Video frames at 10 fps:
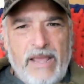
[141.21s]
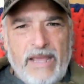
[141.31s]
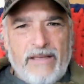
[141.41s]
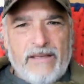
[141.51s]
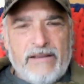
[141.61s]

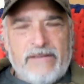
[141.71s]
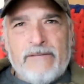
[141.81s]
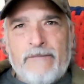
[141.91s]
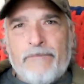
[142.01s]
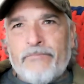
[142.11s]
And
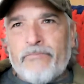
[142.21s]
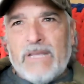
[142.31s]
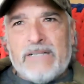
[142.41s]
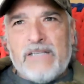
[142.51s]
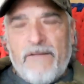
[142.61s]

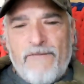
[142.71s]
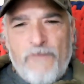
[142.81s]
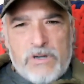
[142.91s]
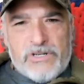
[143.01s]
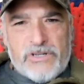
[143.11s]
it's
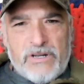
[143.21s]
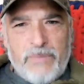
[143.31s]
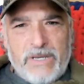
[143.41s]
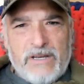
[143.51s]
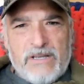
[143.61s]
unfortunate
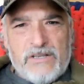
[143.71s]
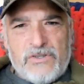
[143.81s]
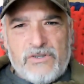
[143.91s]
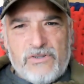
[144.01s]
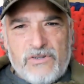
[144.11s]

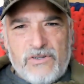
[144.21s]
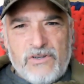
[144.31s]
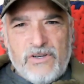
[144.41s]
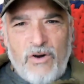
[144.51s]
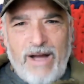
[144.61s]
because
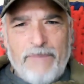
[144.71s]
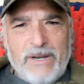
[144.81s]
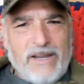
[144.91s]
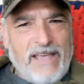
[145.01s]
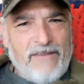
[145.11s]
I've
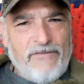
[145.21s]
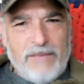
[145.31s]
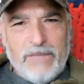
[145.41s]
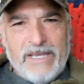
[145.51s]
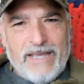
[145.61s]
been a
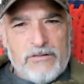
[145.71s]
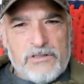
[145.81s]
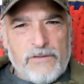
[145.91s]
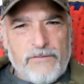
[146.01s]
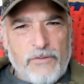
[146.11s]
family
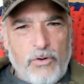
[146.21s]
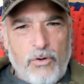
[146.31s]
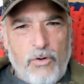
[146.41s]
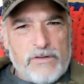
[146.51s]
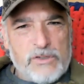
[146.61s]
counselor for
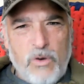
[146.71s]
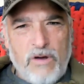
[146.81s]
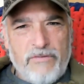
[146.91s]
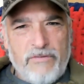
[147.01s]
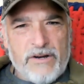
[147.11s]
over
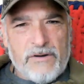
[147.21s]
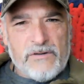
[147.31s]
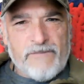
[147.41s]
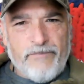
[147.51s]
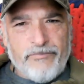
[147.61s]
12
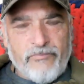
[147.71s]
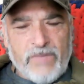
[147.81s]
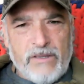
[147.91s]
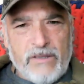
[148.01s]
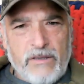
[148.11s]
years,
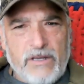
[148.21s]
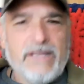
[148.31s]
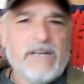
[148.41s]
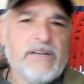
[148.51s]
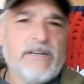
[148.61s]
in
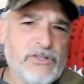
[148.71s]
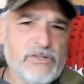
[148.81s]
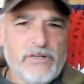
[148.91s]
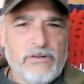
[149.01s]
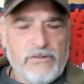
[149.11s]

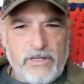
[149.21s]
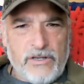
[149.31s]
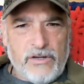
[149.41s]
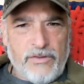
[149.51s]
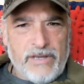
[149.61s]
addition to
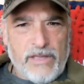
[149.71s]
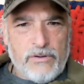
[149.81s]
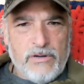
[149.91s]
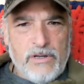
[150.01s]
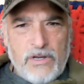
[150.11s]
the
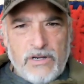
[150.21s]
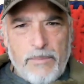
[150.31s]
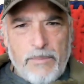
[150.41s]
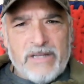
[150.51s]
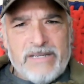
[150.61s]
other
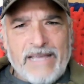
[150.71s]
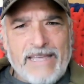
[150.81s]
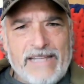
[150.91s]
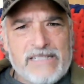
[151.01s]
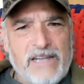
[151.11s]
couple of
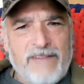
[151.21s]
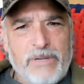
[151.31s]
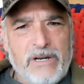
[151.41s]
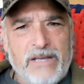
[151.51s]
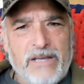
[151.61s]
decades that I've
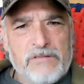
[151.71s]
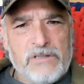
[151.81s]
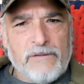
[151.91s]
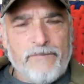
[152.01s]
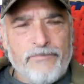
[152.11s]
been a
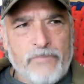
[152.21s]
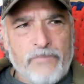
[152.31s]
counselor.